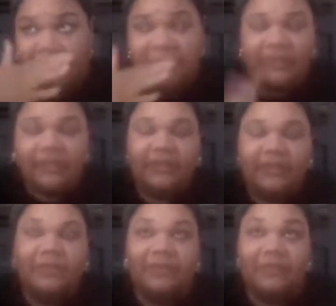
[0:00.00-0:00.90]
because it could
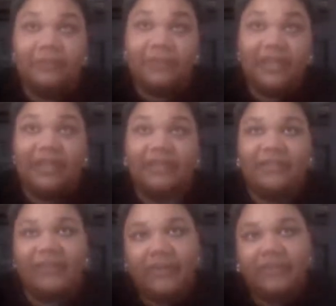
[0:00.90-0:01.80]
go to Dominicans
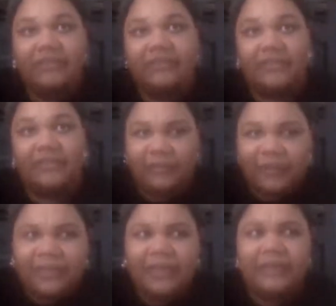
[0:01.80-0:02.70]
and Haitians and
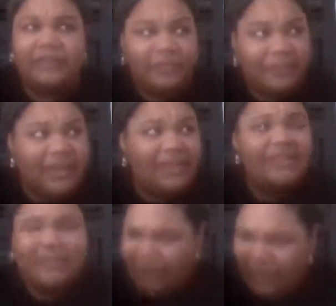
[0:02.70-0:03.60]
Caribbeans and
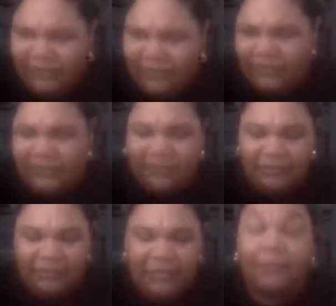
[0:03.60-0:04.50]
Jamaicans and all sorts of
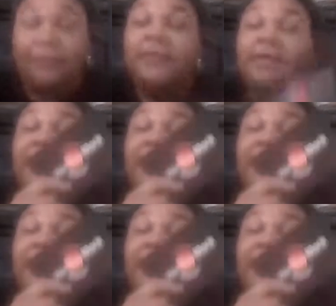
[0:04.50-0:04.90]
different people.